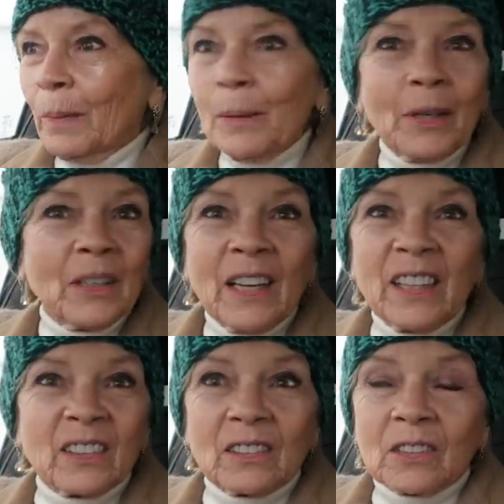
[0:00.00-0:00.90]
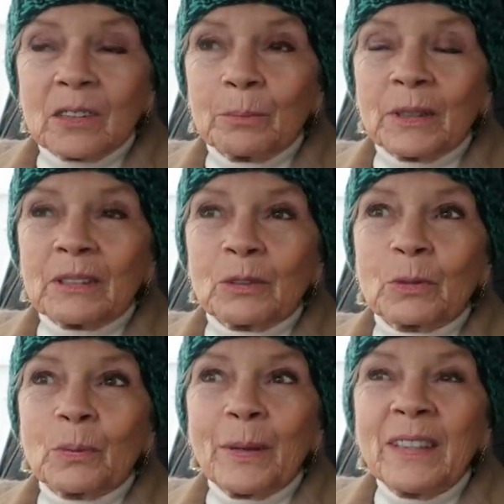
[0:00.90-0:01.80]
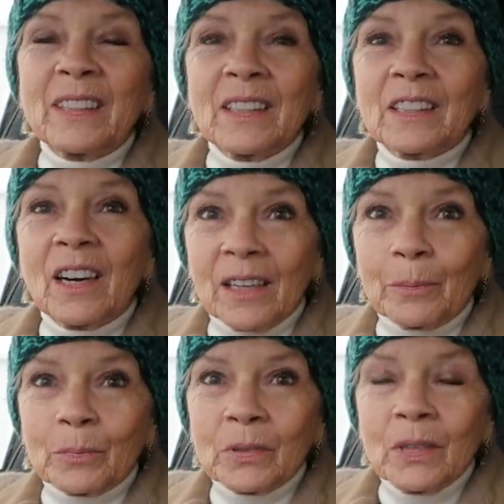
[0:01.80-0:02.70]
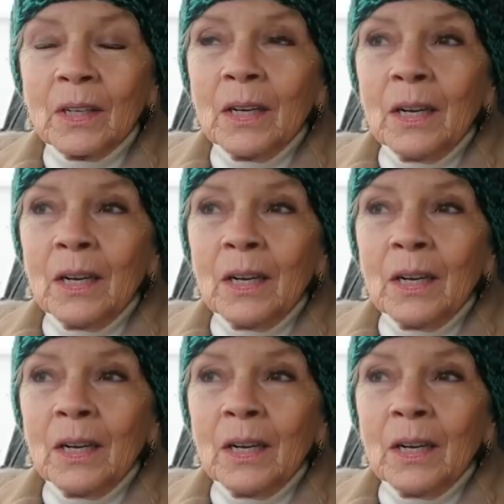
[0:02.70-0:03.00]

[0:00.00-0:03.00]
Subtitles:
Maybe he isn't, but there was a piece in the Times